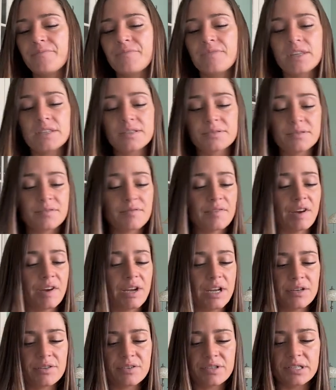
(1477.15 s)
This was a
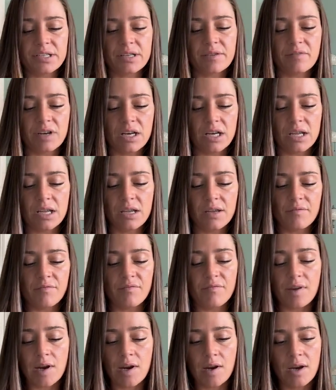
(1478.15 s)
very interesting reading,
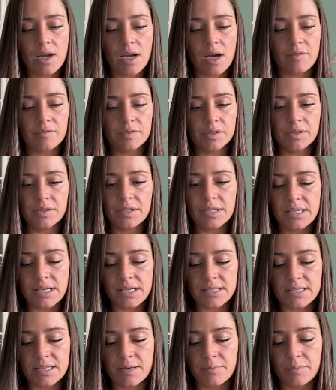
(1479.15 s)
very convoluted
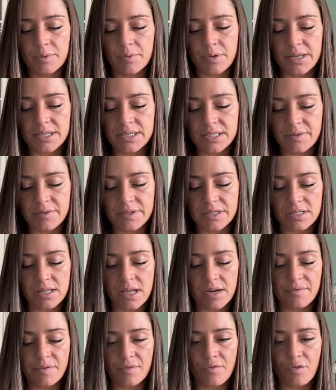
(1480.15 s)
at some points. There was a
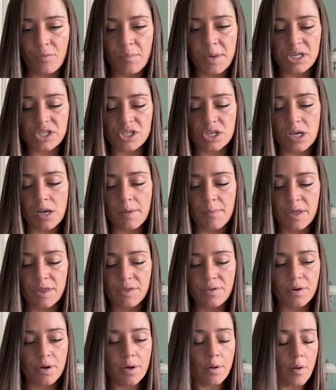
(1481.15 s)
lot of information coming
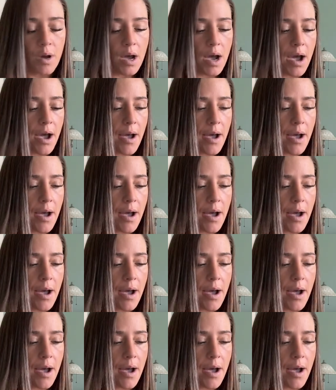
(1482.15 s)
through.